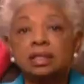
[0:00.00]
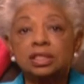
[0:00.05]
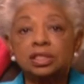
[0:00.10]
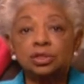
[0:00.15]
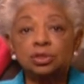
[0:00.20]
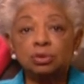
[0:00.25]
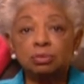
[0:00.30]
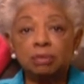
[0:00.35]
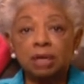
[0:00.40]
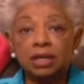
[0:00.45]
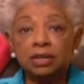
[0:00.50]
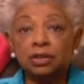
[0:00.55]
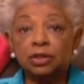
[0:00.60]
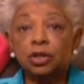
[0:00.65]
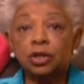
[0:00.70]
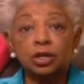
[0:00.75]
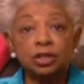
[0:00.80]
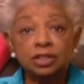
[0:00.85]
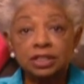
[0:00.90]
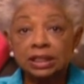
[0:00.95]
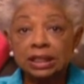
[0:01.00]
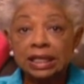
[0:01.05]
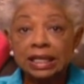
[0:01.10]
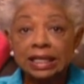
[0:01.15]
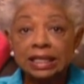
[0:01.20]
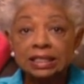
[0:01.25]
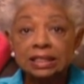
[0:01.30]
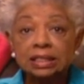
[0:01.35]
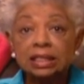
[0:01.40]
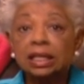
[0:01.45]
This new method hurts
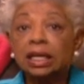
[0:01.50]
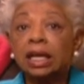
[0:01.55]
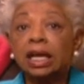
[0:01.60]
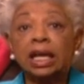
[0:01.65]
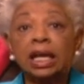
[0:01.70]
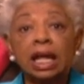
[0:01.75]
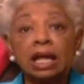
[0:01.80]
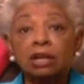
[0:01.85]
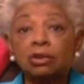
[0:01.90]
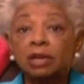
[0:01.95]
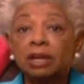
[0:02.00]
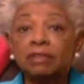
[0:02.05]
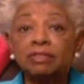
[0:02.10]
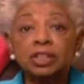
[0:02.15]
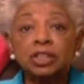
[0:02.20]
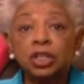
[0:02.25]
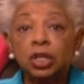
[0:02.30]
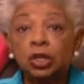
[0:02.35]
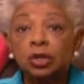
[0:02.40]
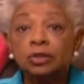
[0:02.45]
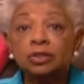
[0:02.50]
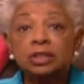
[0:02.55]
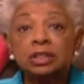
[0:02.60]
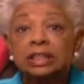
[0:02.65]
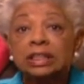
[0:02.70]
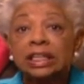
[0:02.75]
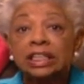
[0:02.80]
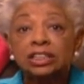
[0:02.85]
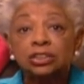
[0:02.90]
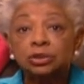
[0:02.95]
less, and I don't have to code the
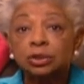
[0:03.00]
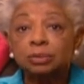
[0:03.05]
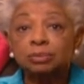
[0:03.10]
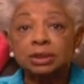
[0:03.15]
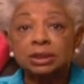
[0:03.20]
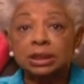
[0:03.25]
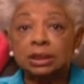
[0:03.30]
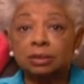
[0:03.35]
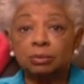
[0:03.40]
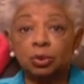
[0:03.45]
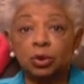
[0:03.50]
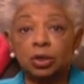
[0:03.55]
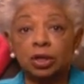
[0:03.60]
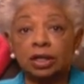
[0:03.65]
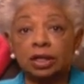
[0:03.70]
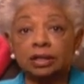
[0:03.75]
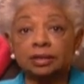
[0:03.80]
test strips anymore.